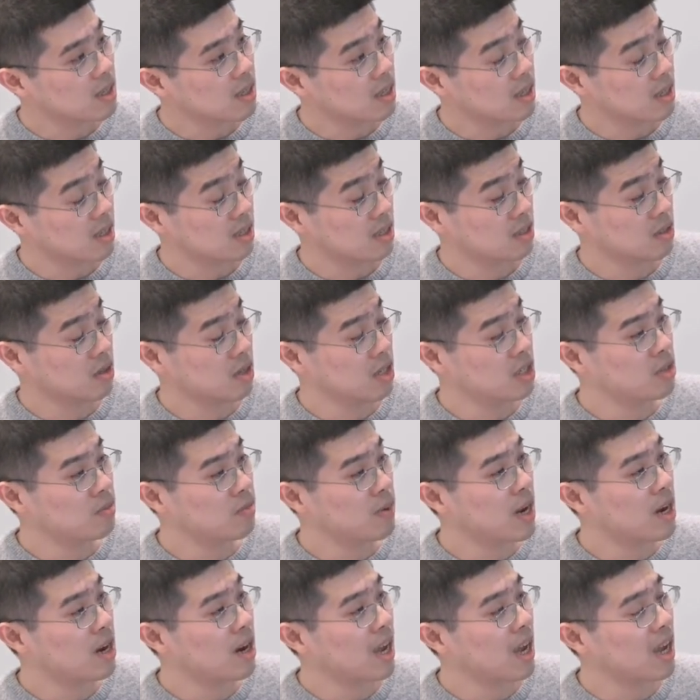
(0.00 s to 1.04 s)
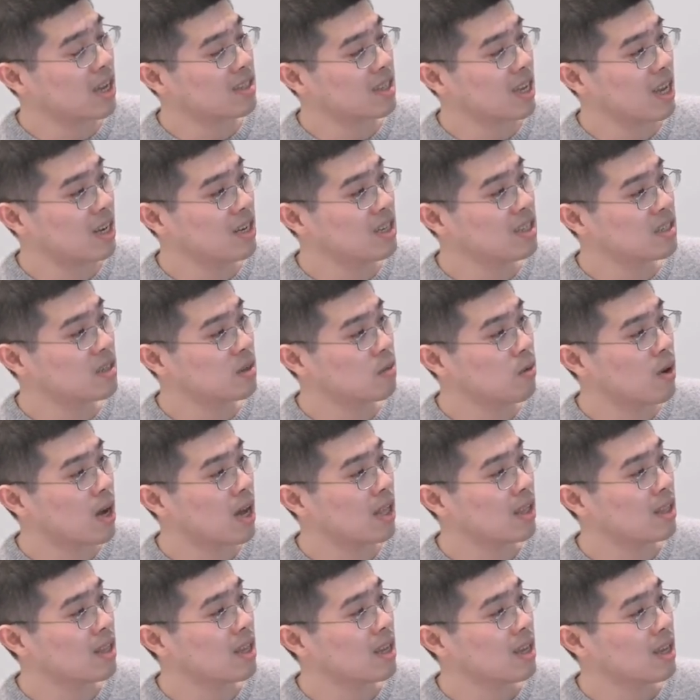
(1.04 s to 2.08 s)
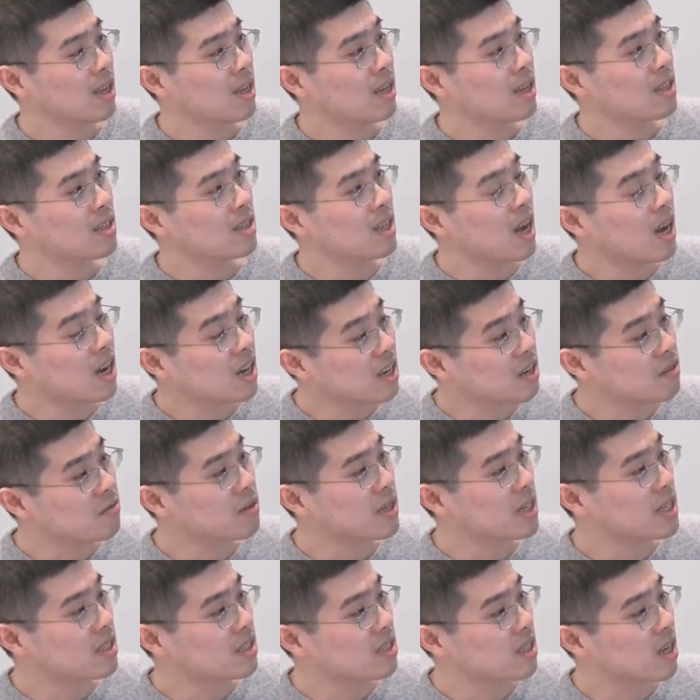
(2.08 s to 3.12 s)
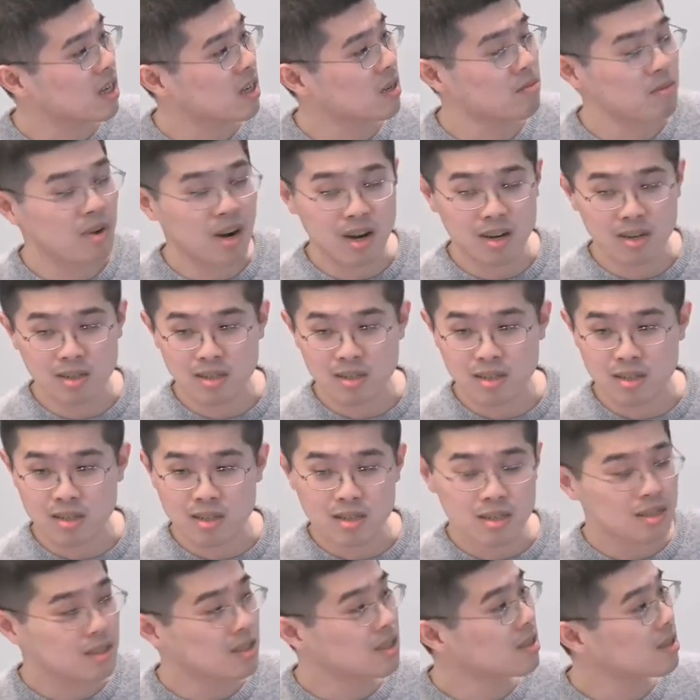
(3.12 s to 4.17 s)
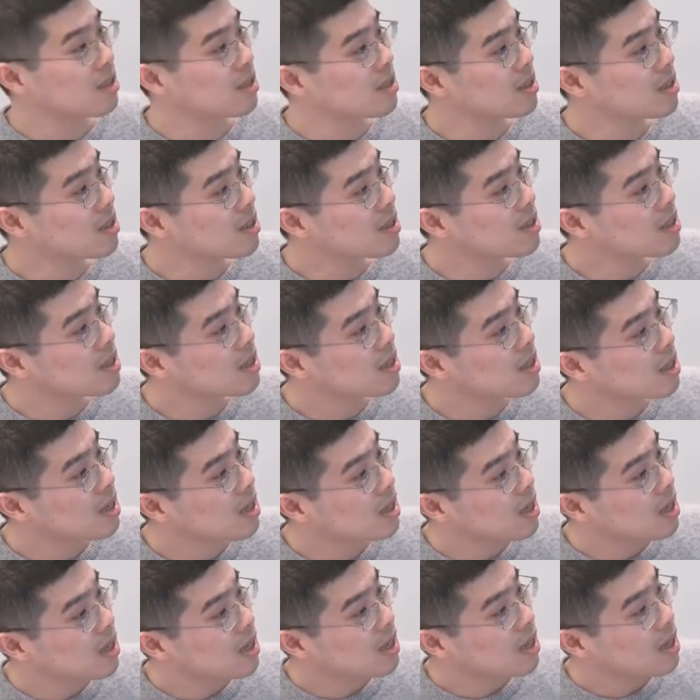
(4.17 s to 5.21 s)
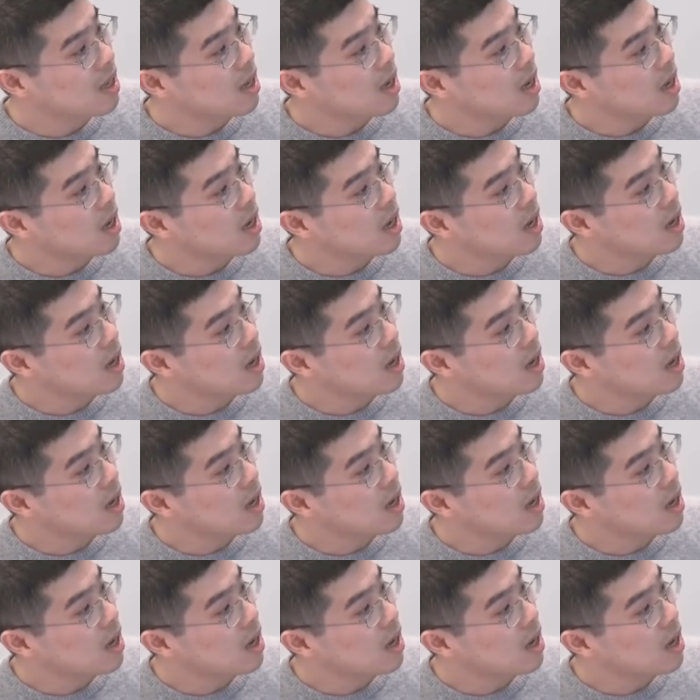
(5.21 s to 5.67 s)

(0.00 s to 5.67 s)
So each pair has at least one non-erased comparison. Okay? Uh,